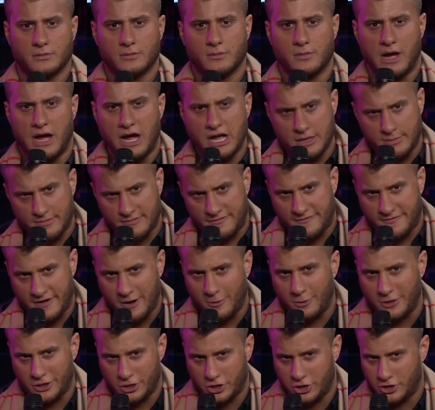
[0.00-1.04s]
I am
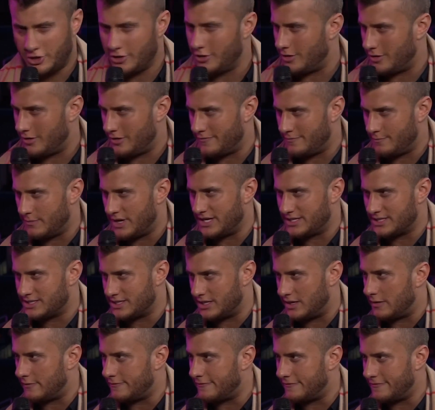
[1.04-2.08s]
very sure of
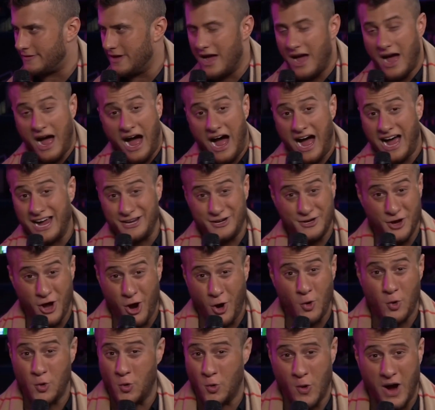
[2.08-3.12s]
myself. I know
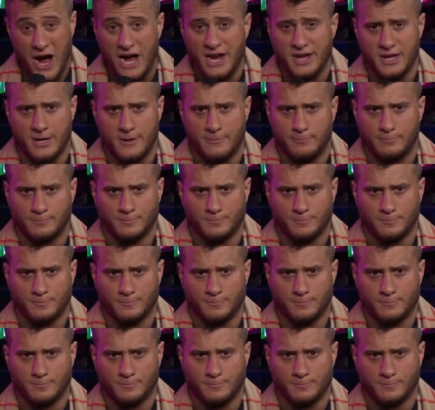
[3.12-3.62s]
who I am.